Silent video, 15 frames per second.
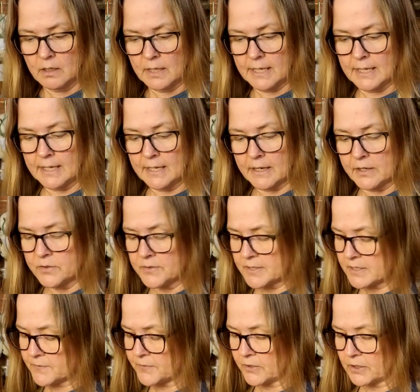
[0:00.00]
And I use
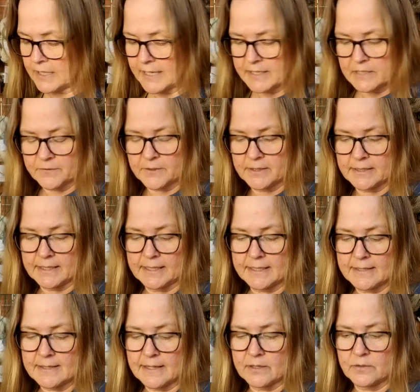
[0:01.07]
these for a lot of different
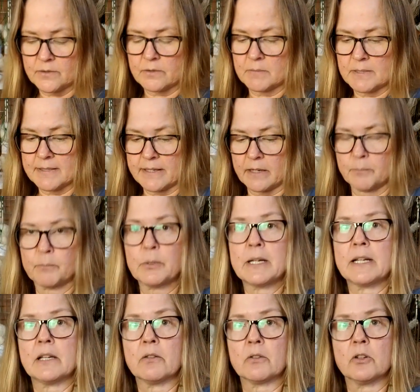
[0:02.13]
things. I use them to set up
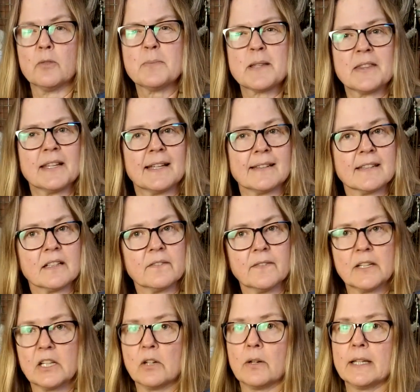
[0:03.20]
breeding groups. I think I did a
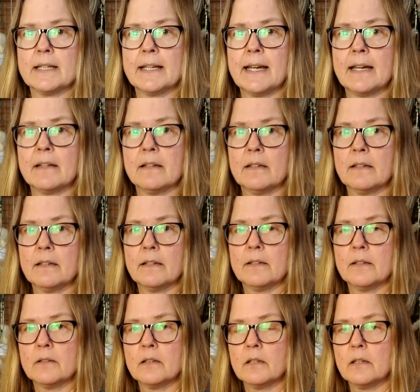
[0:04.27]
video on that
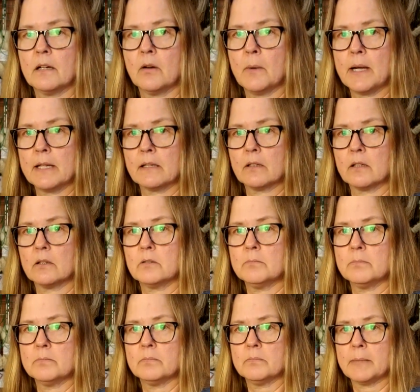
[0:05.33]
a while ago,
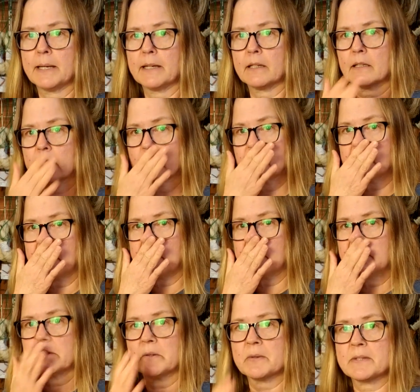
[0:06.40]
back in the fall
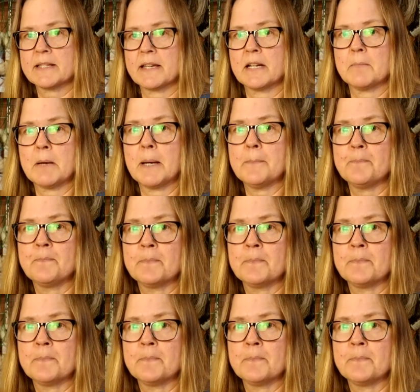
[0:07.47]
when we were setting them up.